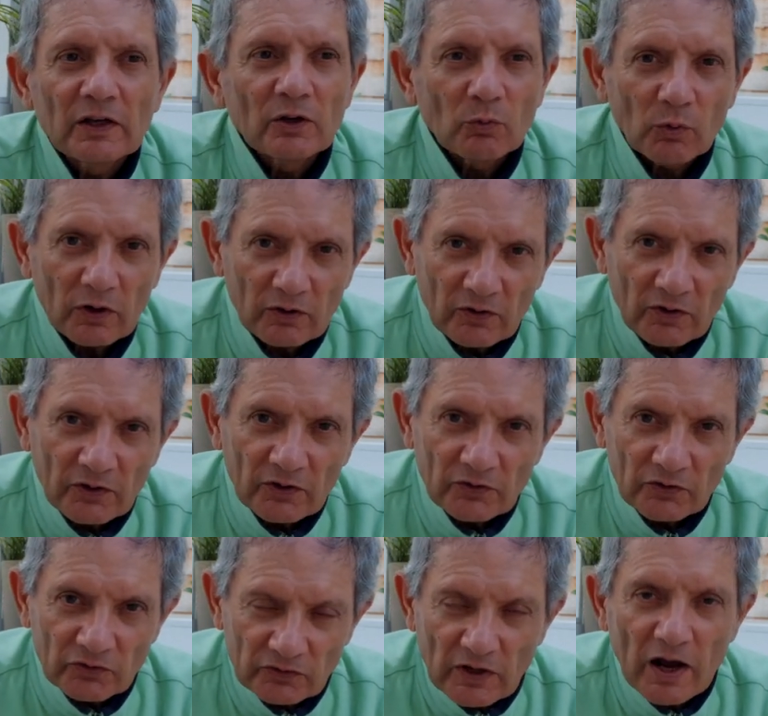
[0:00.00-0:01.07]
Well,
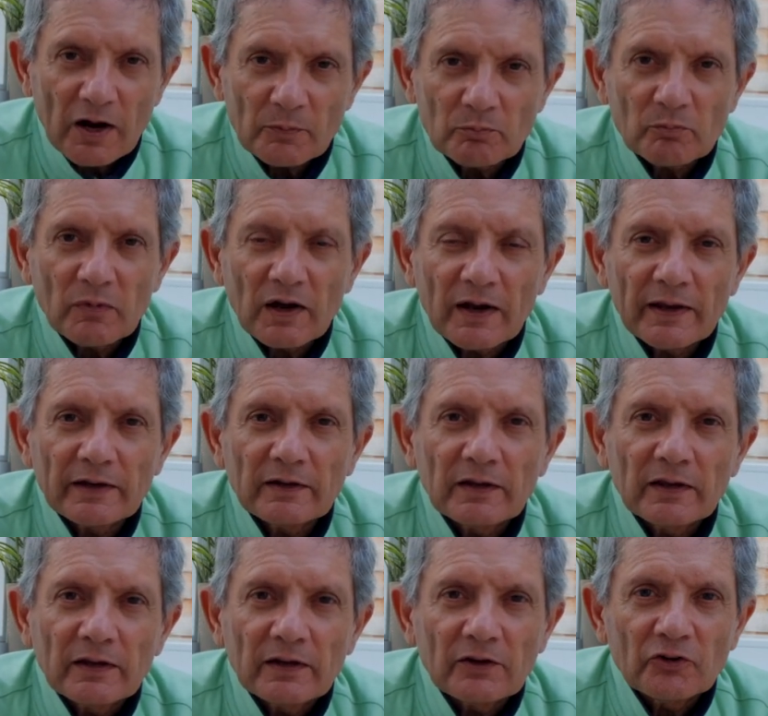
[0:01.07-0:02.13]
start by
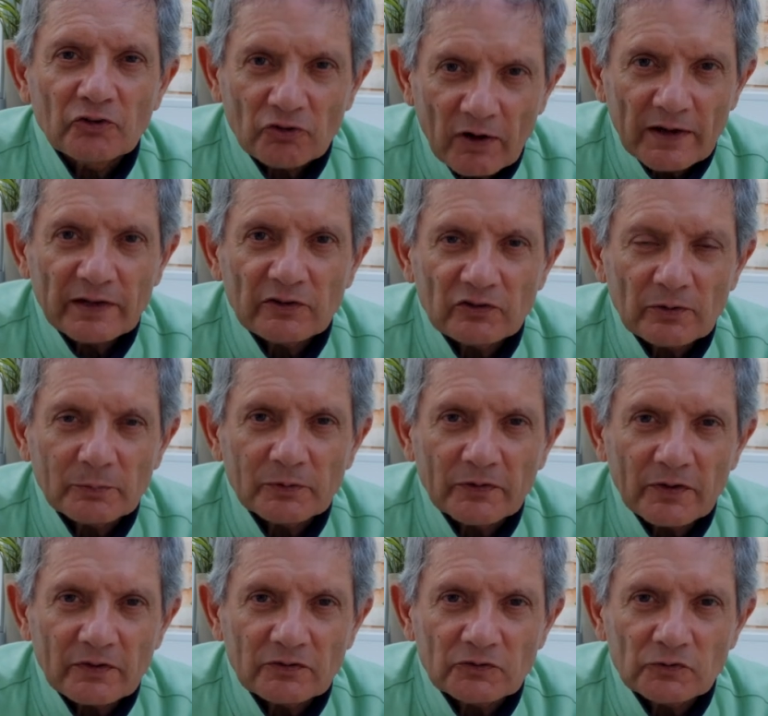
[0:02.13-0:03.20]
trying some of
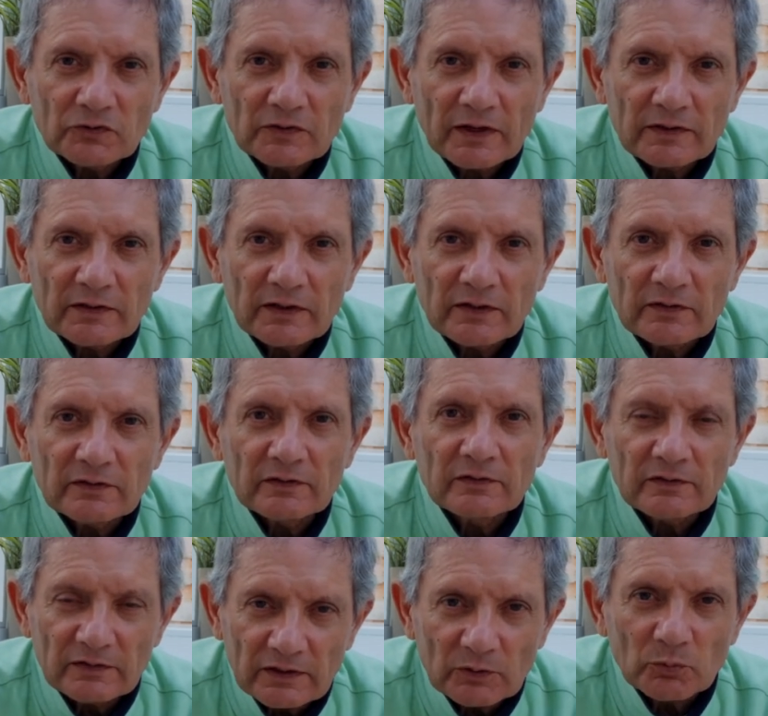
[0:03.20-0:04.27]
these techniques,
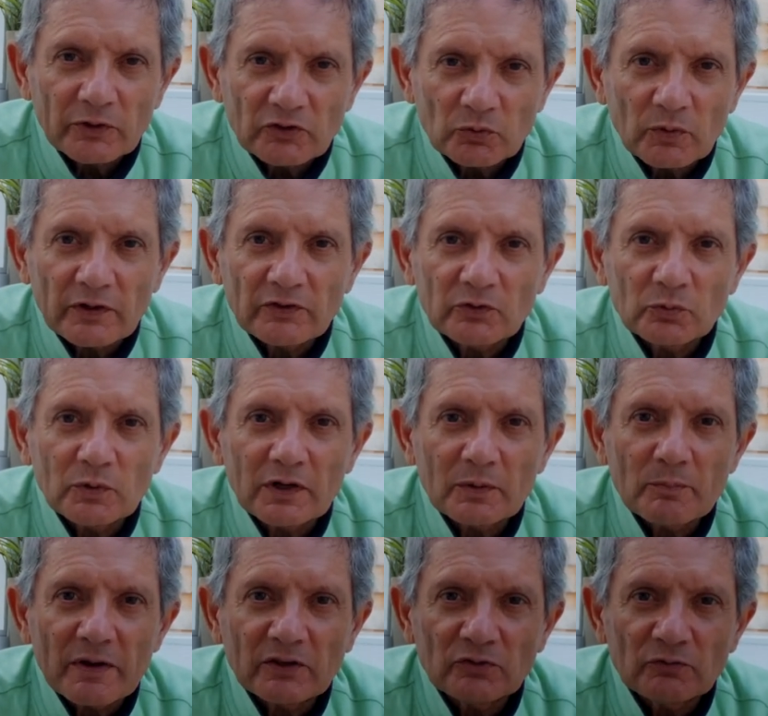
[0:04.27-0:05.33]
see which ones work
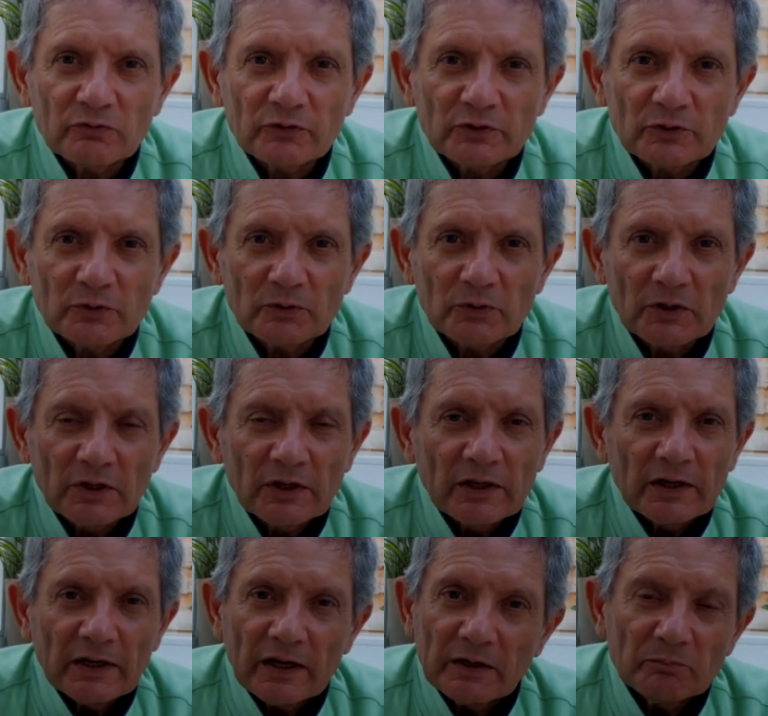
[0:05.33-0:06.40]
best for you.
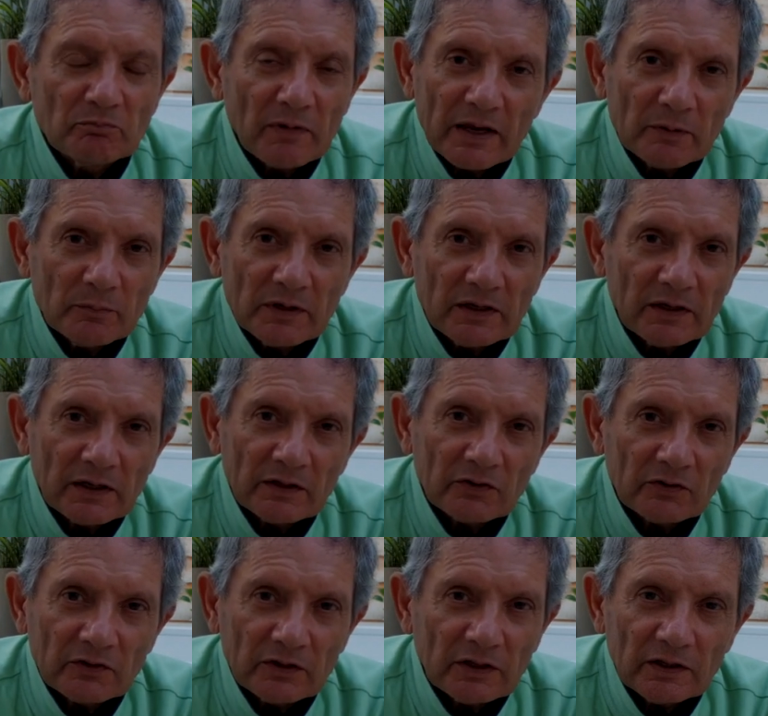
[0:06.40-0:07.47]
It may be it's
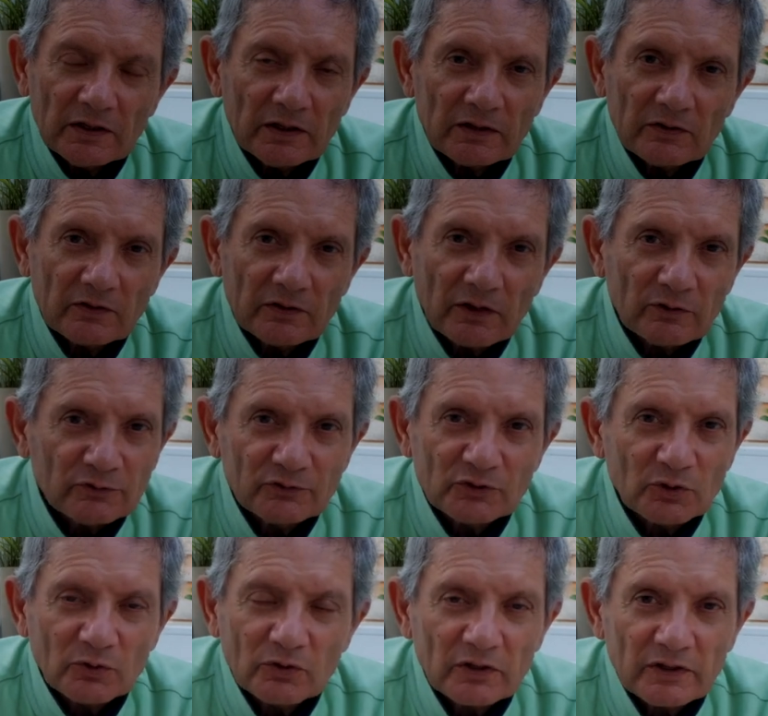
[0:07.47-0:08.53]
the
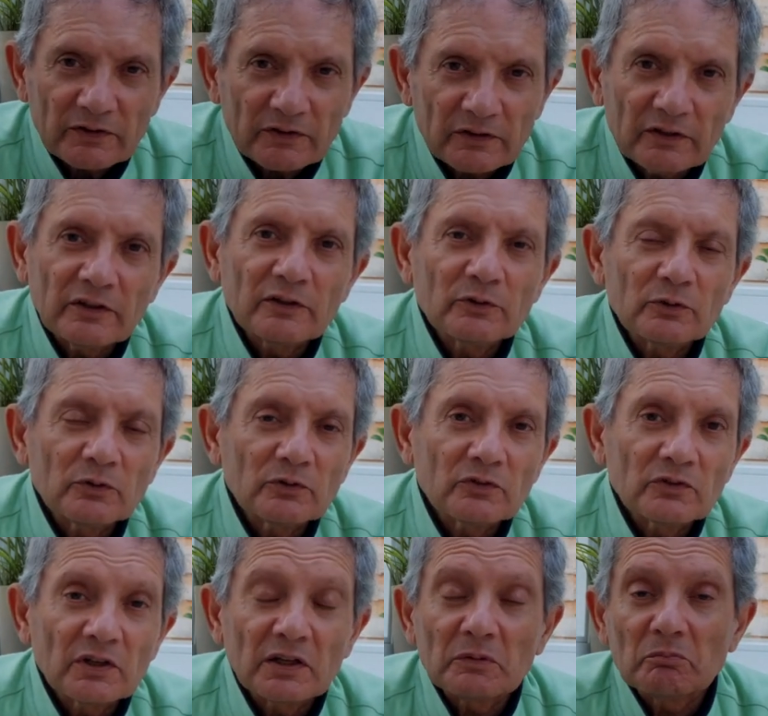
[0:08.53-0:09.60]
self-talk and the cues.
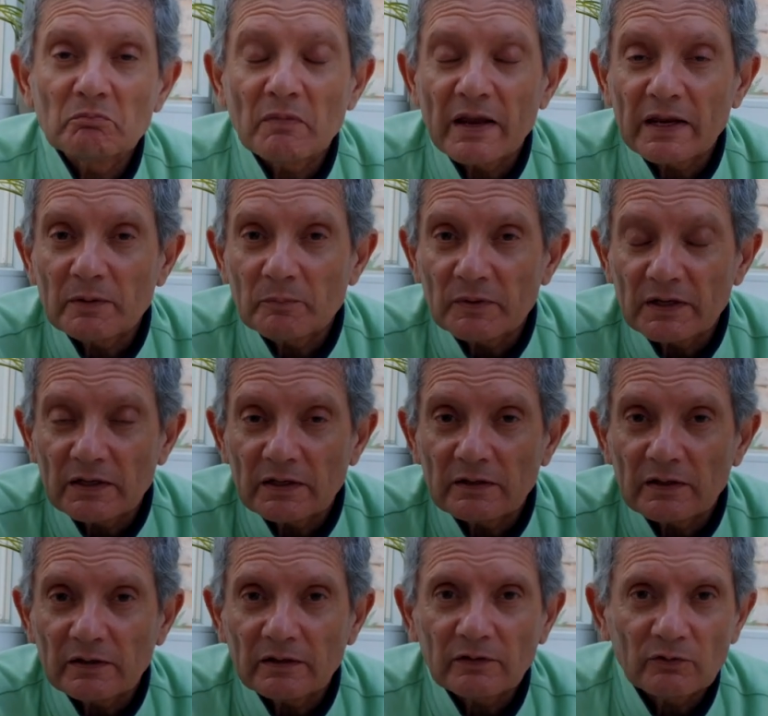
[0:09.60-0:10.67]
It may be
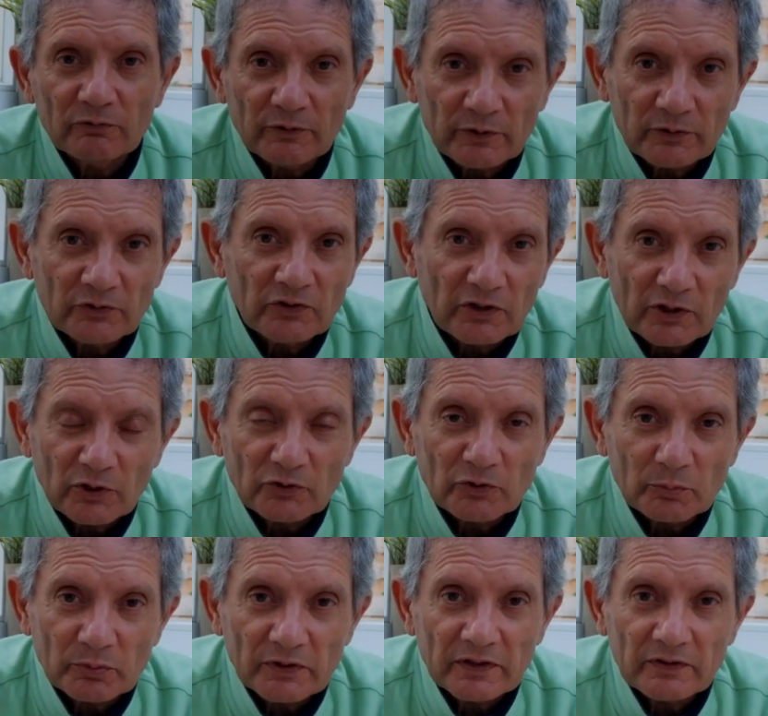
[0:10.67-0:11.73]
that it's focusing on your
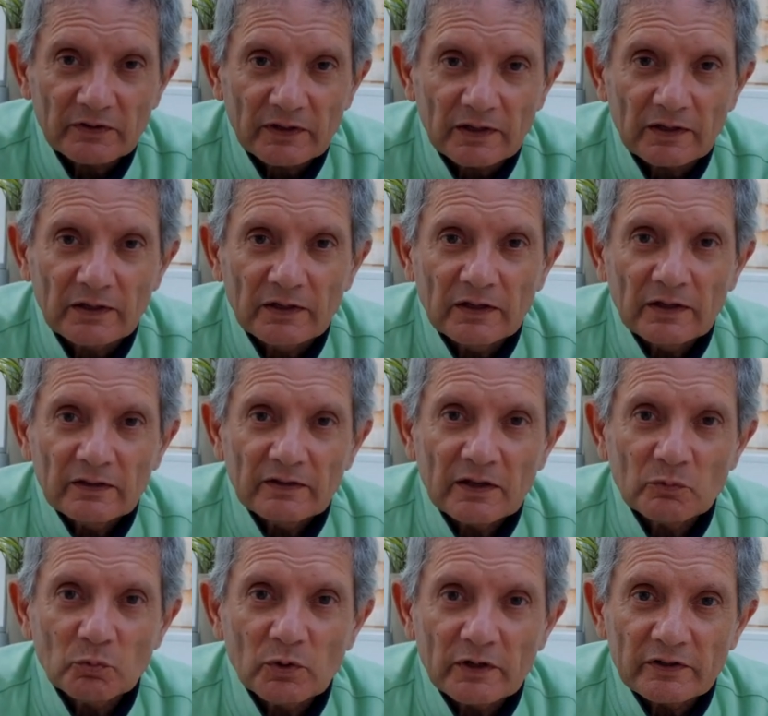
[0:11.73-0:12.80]
breathing
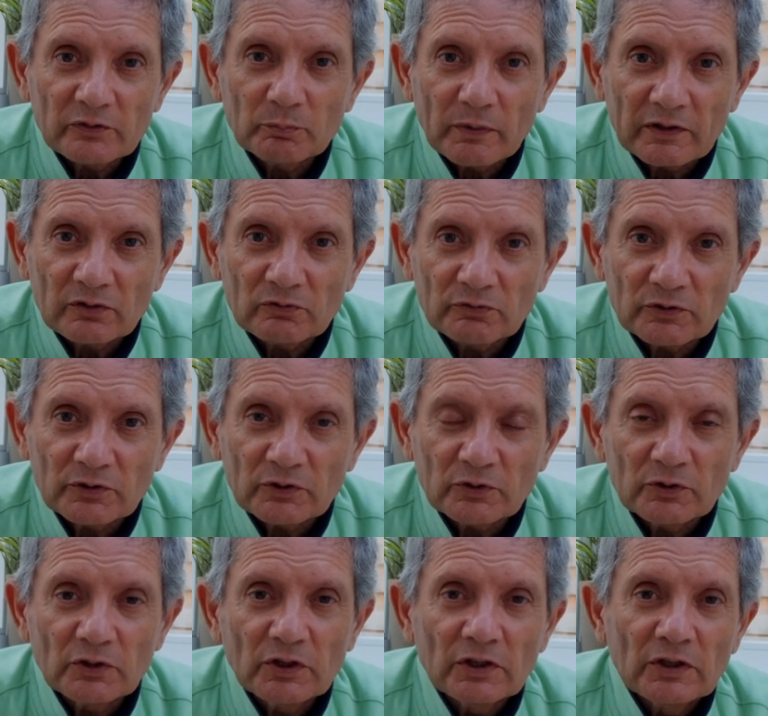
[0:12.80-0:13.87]
that works best for you.
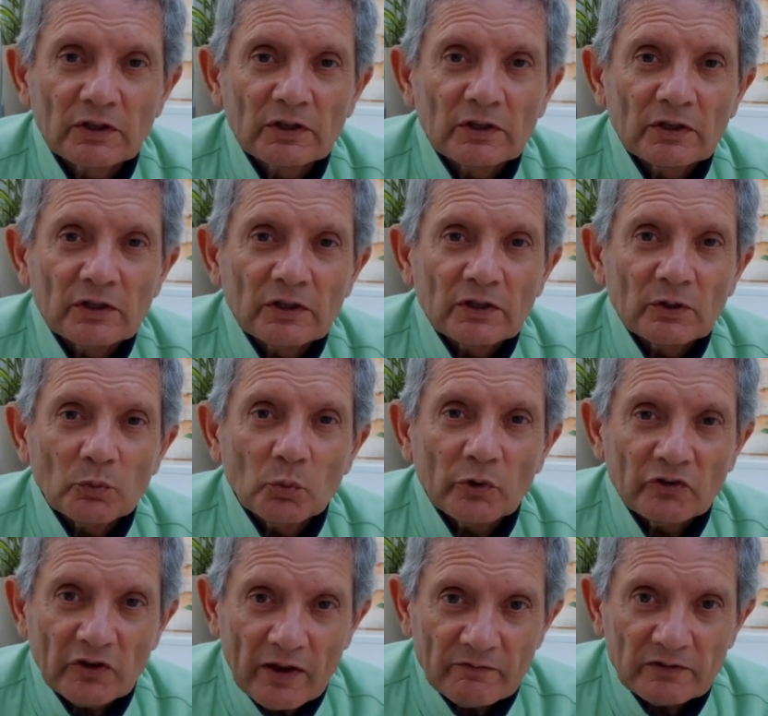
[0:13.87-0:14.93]

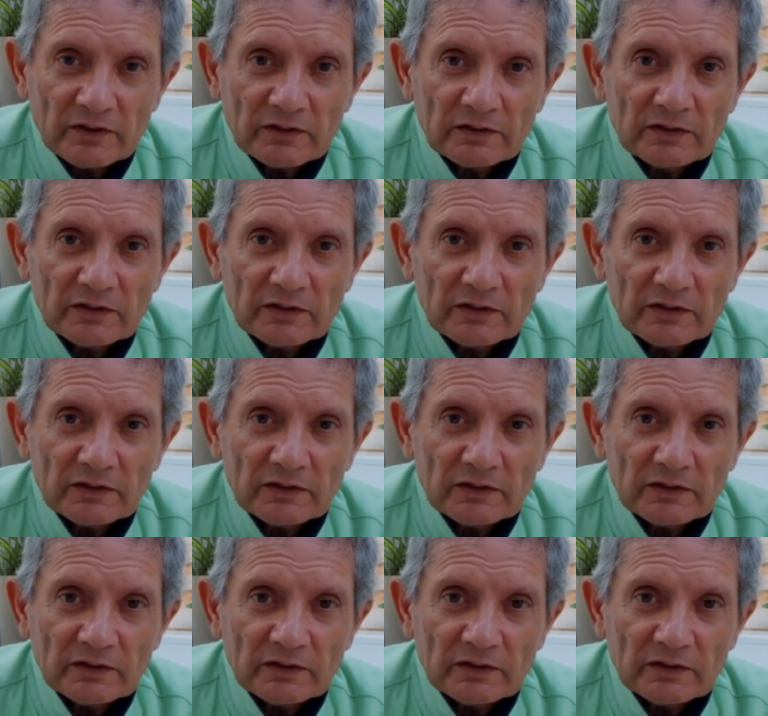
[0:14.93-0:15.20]
Whichever,